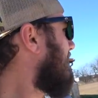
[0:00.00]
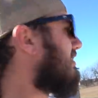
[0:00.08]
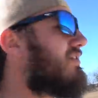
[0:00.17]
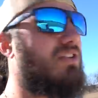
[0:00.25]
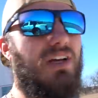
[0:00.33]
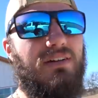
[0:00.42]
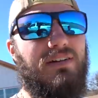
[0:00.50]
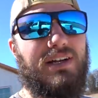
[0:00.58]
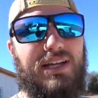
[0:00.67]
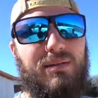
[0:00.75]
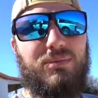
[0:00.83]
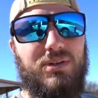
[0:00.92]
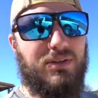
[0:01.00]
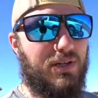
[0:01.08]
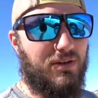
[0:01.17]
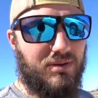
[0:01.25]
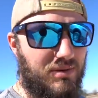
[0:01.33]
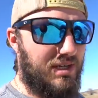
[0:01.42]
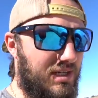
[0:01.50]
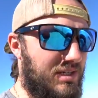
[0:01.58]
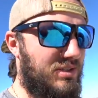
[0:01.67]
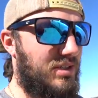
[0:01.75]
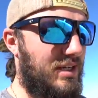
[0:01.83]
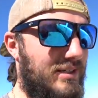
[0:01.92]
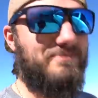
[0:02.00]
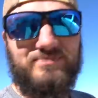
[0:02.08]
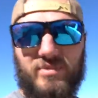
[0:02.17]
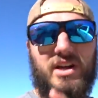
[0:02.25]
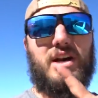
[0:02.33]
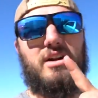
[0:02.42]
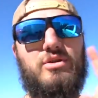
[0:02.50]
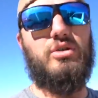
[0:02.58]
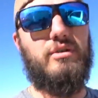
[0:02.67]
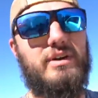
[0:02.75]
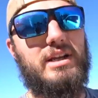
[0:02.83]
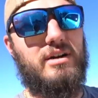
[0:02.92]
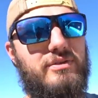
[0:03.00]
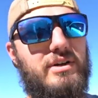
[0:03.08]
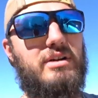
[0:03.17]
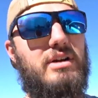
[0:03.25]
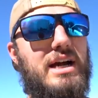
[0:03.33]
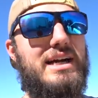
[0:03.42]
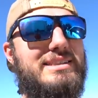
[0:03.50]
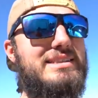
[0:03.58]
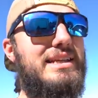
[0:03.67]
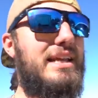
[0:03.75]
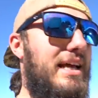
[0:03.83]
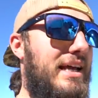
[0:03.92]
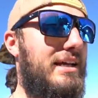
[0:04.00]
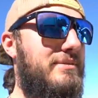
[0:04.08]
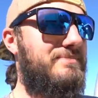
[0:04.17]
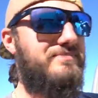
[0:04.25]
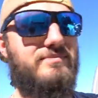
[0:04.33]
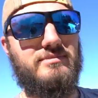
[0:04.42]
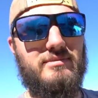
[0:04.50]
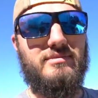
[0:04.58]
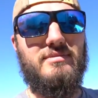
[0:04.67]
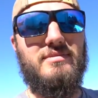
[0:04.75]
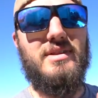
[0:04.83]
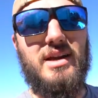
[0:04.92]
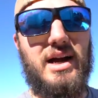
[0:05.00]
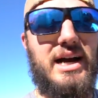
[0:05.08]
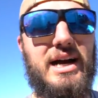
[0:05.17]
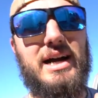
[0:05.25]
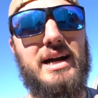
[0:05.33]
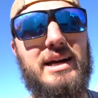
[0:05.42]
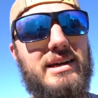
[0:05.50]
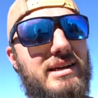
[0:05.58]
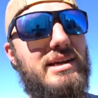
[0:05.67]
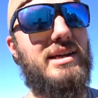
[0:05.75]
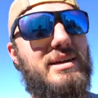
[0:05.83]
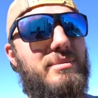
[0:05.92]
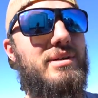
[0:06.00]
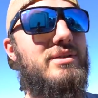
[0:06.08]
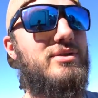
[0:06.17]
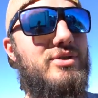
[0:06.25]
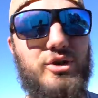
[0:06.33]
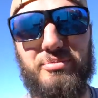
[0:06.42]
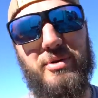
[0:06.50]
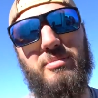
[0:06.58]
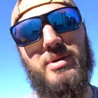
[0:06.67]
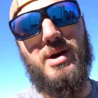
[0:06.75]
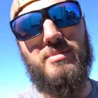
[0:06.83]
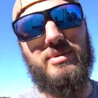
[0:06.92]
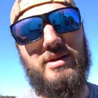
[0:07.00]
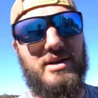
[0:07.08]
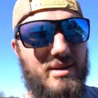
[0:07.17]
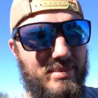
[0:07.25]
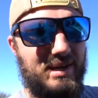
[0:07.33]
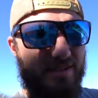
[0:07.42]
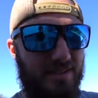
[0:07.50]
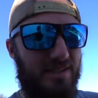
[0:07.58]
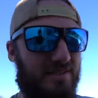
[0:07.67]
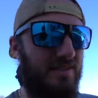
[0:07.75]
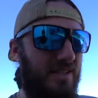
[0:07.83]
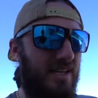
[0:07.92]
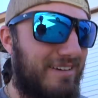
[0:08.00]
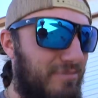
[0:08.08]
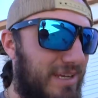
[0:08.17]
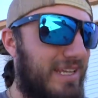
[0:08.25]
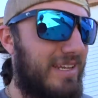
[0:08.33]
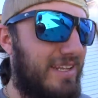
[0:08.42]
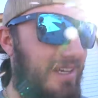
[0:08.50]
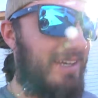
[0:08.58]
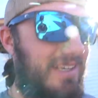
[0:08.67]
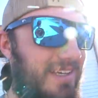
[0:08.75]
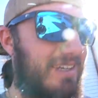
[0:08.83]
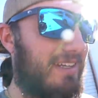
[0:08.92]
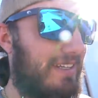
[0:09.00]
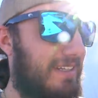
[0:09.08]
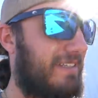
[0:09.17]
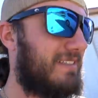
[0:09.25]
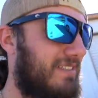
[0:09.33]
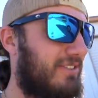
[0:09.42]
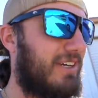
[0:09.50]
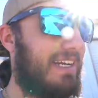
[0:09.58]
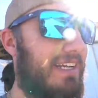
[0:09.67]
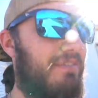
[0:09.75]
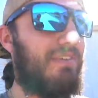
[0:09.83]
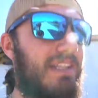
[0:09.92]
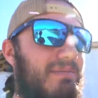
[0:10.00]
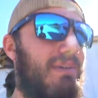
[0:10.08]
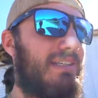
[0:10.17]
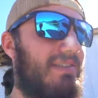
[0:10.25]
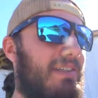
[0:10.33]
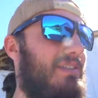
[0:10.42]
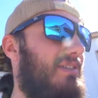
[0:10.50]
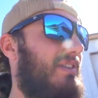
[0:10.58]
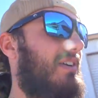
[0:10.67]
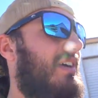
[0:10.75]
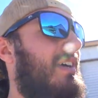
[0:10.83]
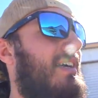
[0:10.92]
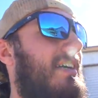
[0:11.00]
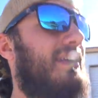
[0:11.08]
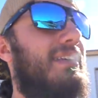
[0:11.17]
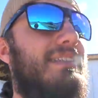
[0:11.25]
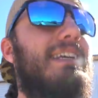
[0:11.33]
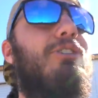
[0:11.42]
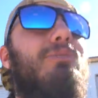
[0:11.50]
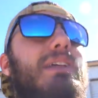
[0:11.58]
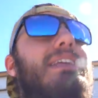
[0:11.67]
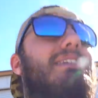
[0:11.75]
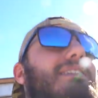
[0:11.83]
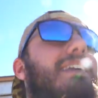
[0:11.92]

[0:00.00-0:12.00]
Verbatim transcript: didn't shut when I came through. I don't know why it didn't shut. Got a cool video for you guys today. I am super pumped about this. I've been uh, trying to convince my sister to sell me this